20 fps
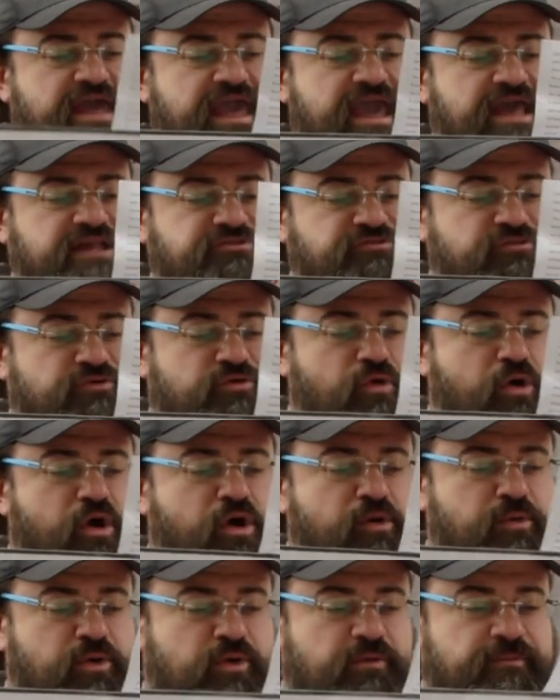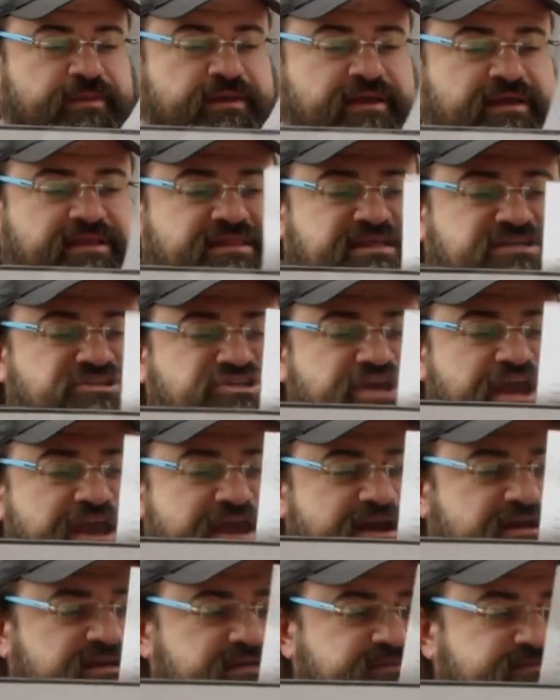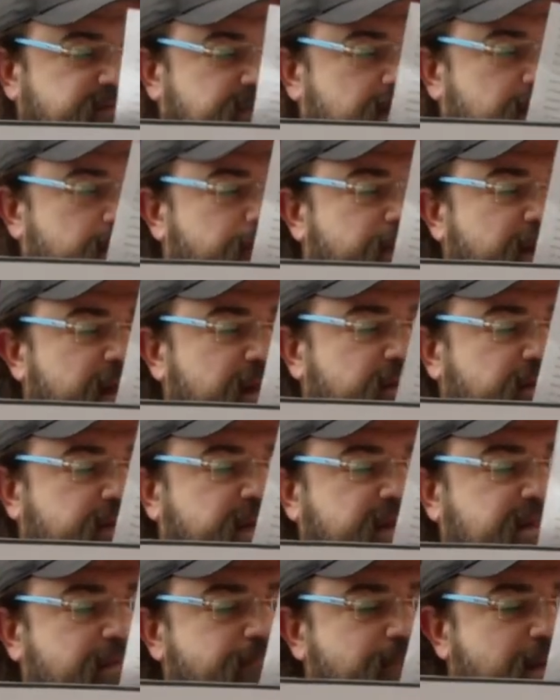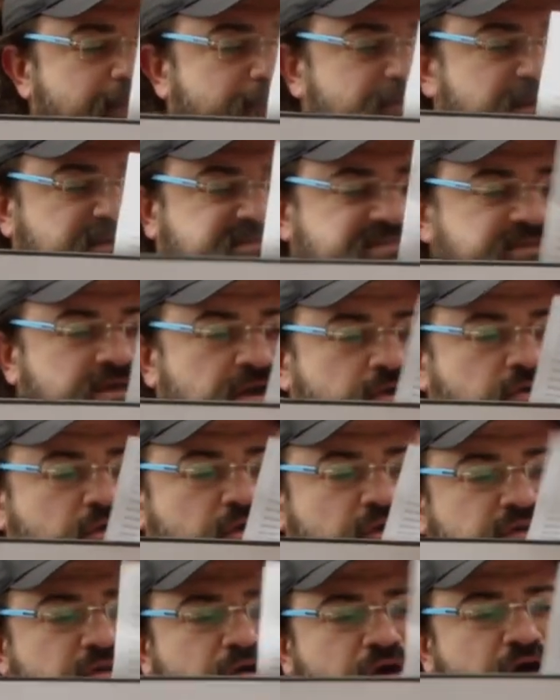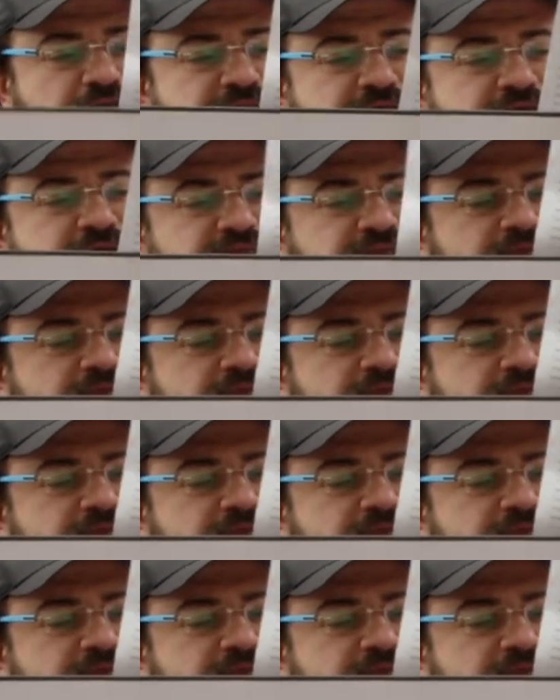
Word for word: Andrew Cuomo, the chair, Belluck, and the members Corngold and